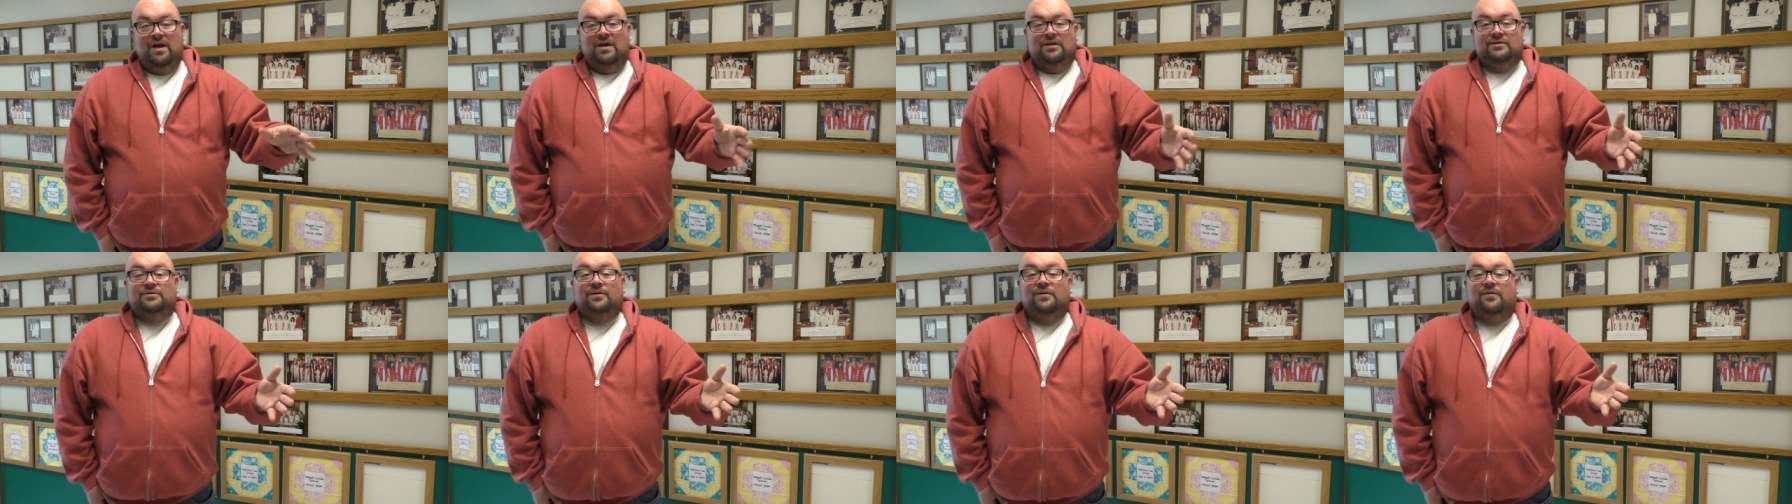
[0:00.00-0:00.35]

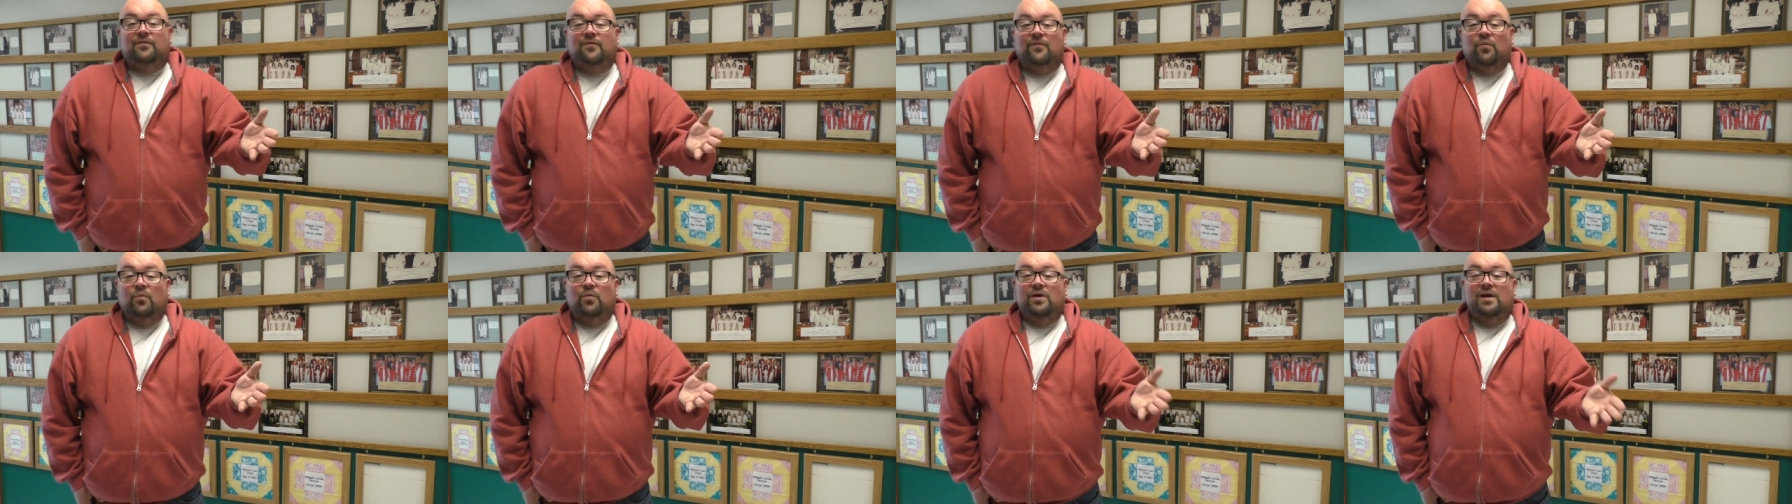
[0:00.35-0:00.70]
So
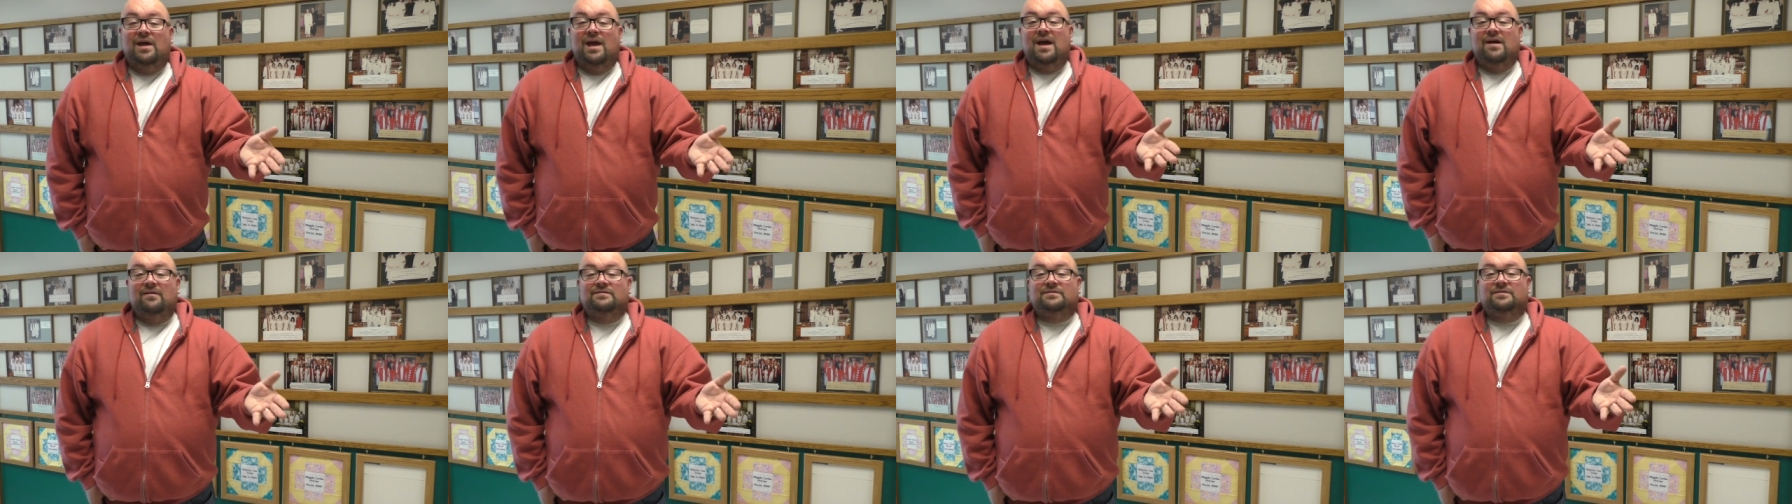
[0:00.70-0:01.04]
if we
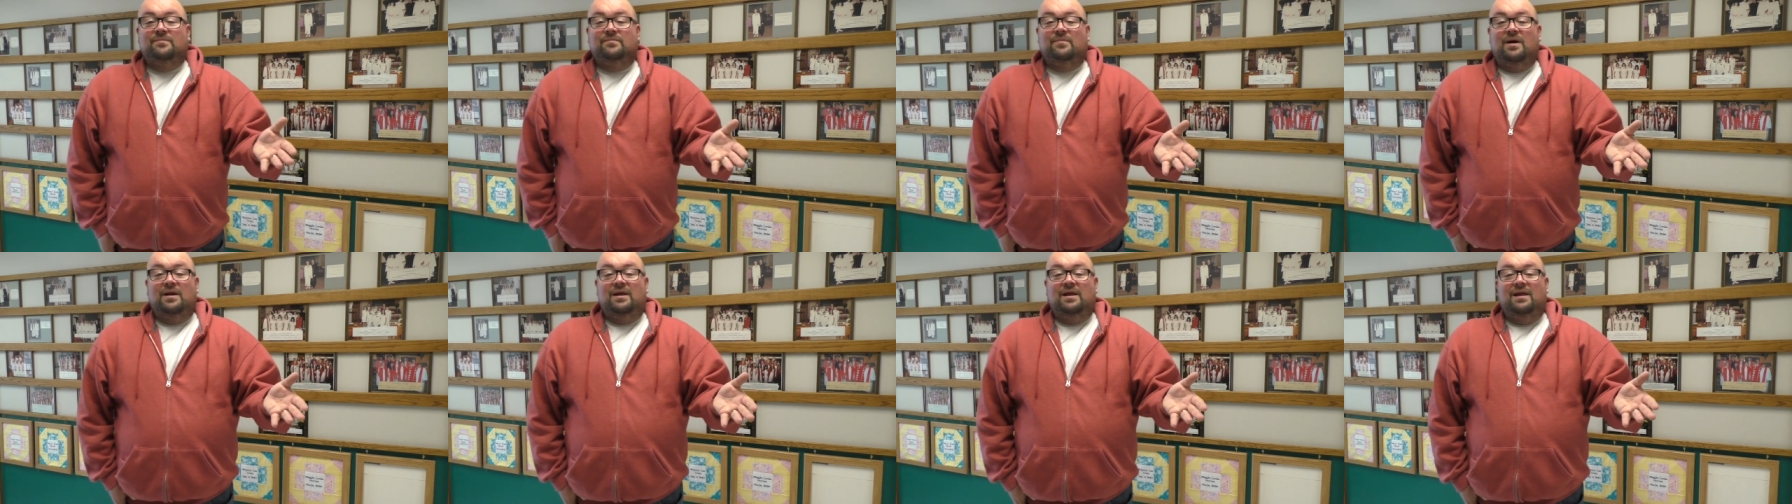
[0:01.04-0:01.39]
have
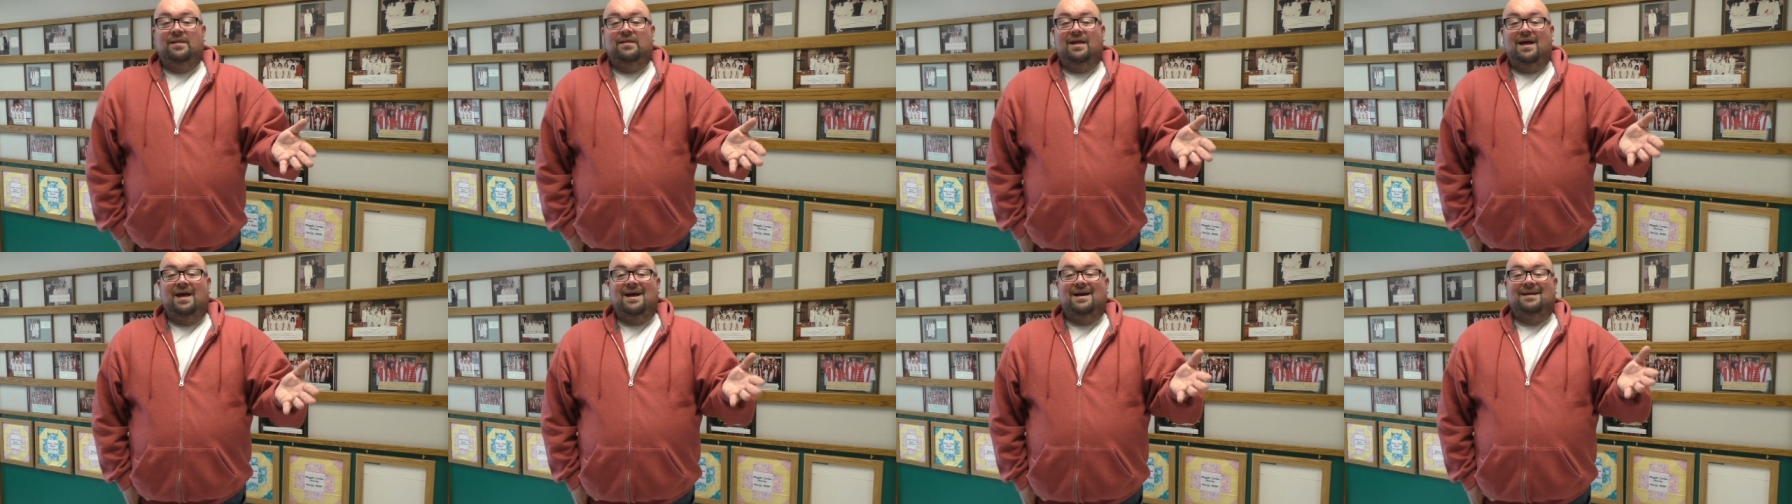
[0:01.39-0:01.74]
somebody
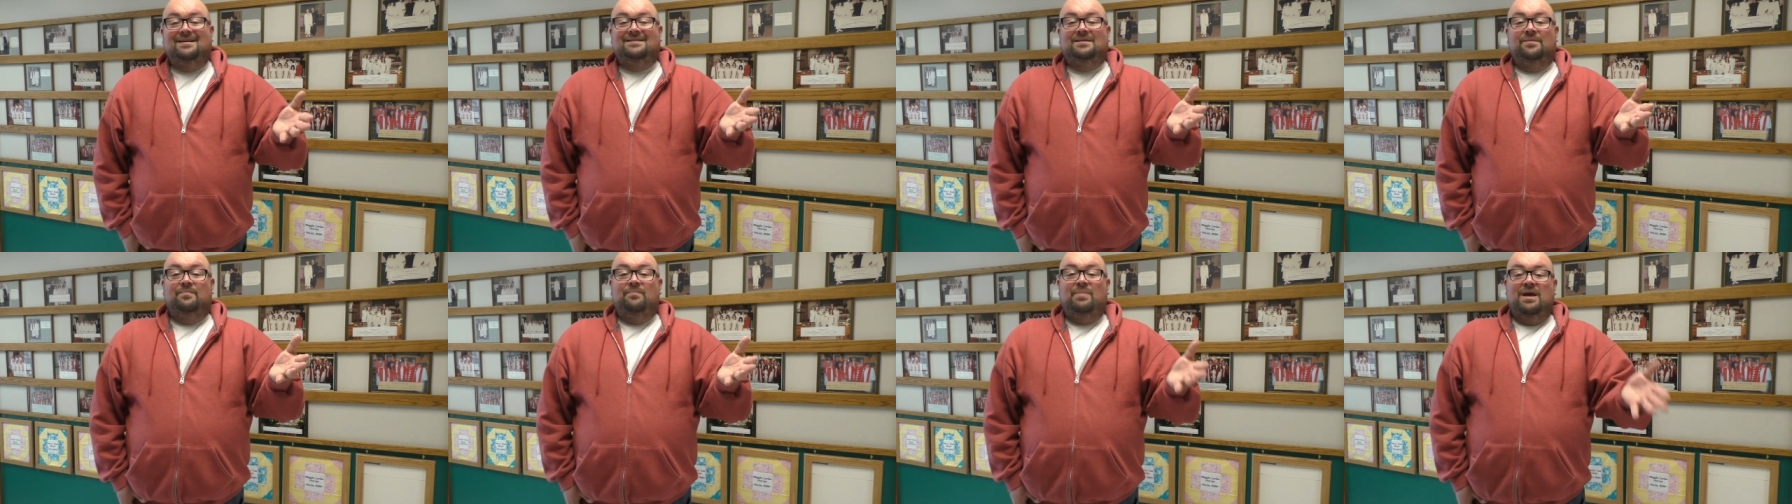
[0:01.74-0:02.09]
that
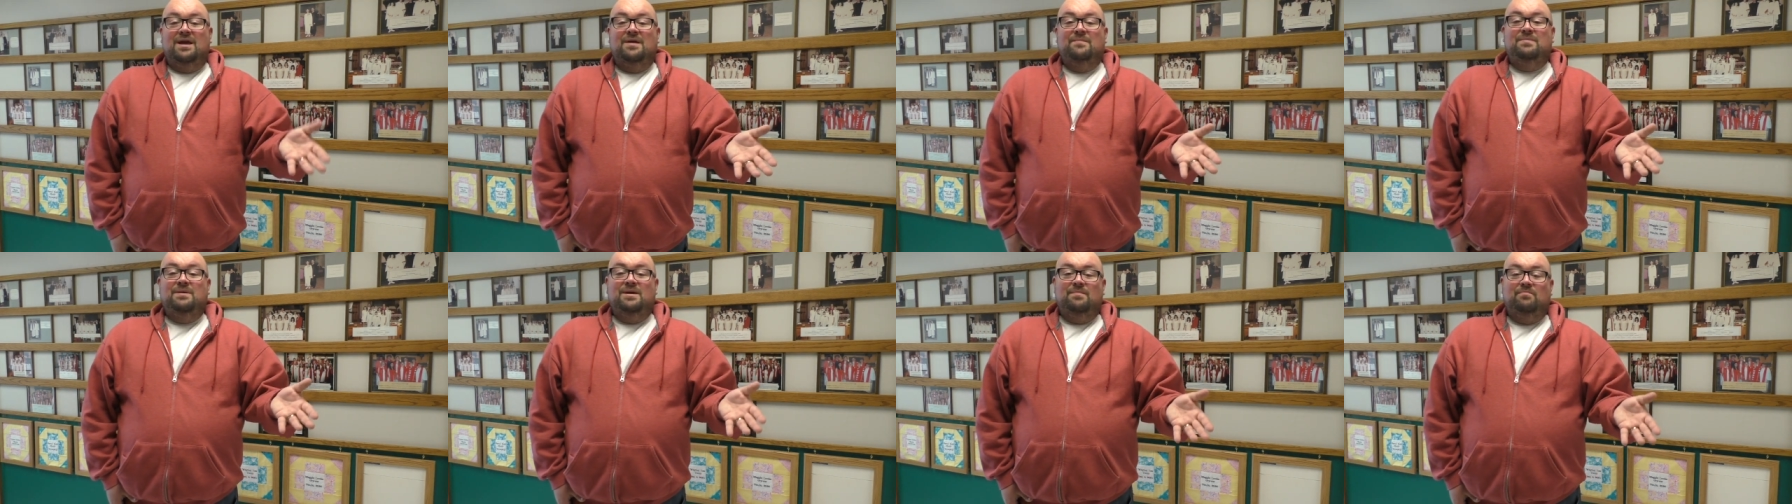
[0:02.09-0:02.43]
has a
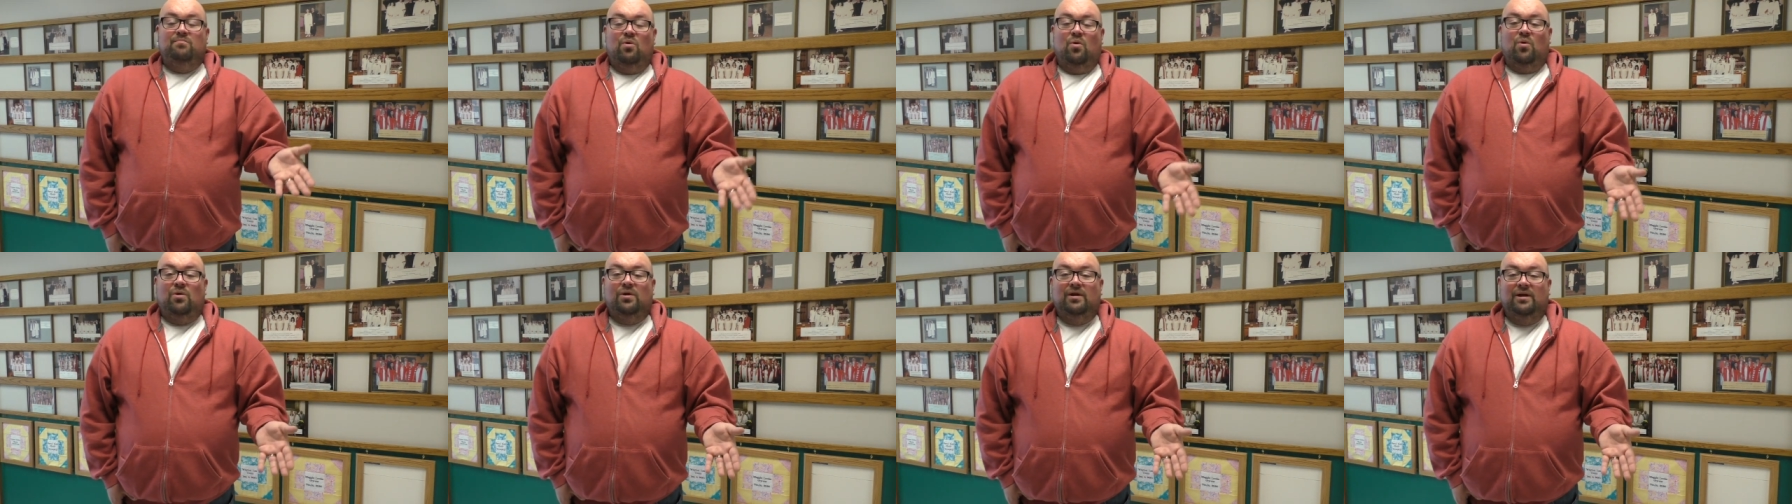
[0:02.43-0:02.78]
baby
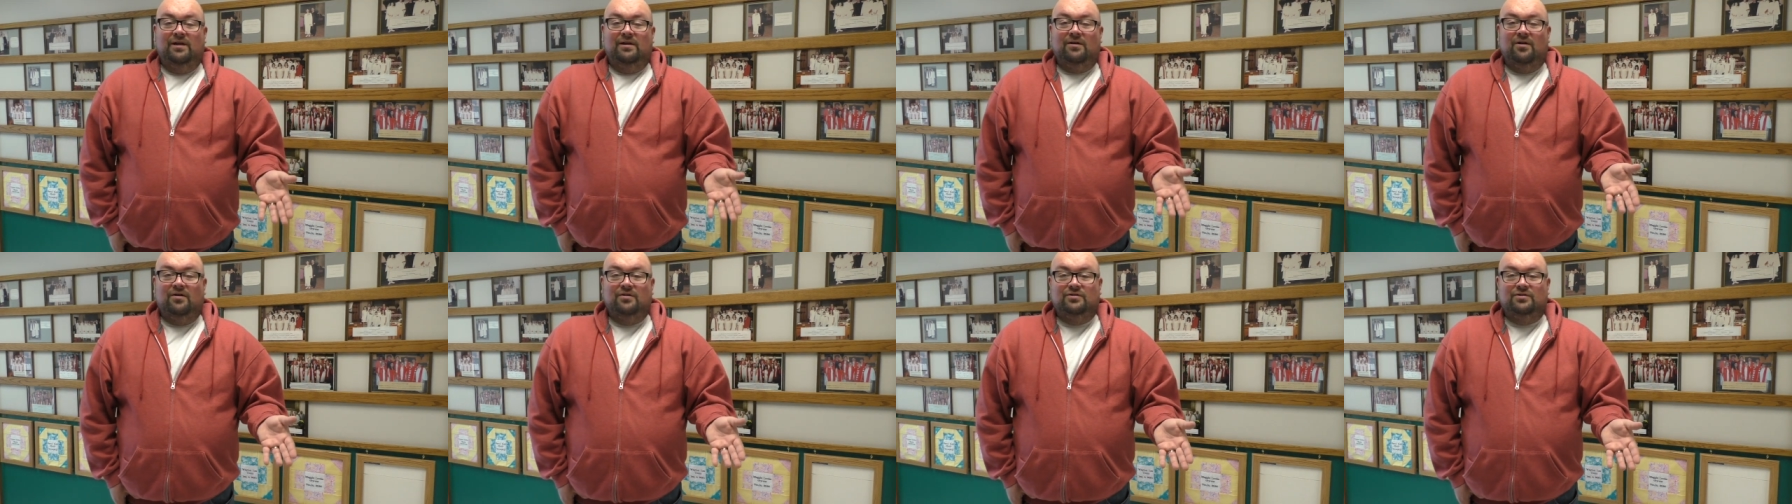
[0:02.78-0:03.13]
born
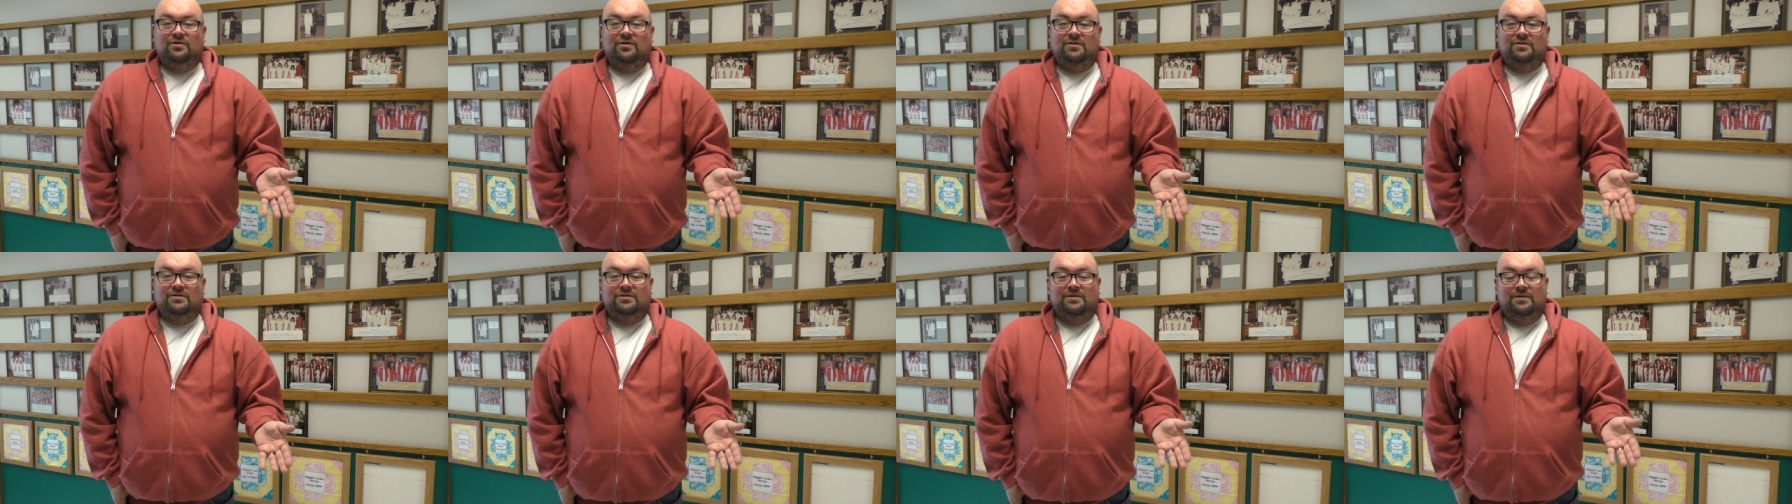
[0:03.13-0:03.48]
in our
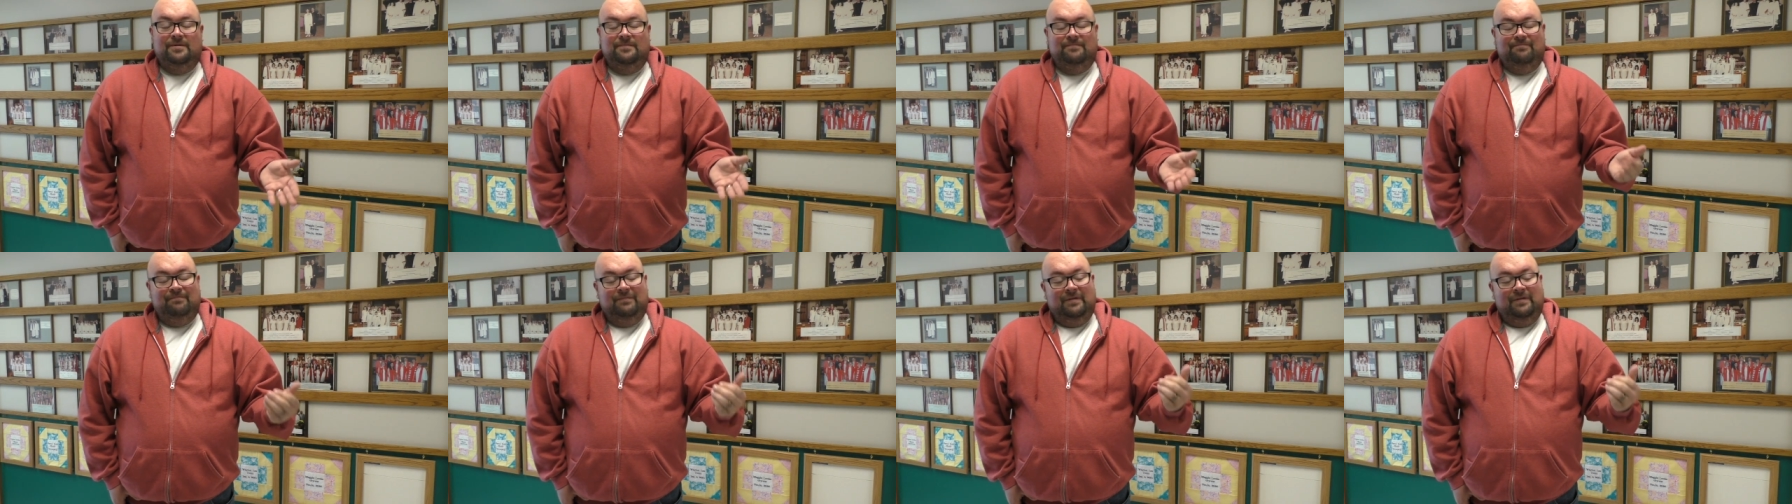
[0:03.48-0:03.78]
church,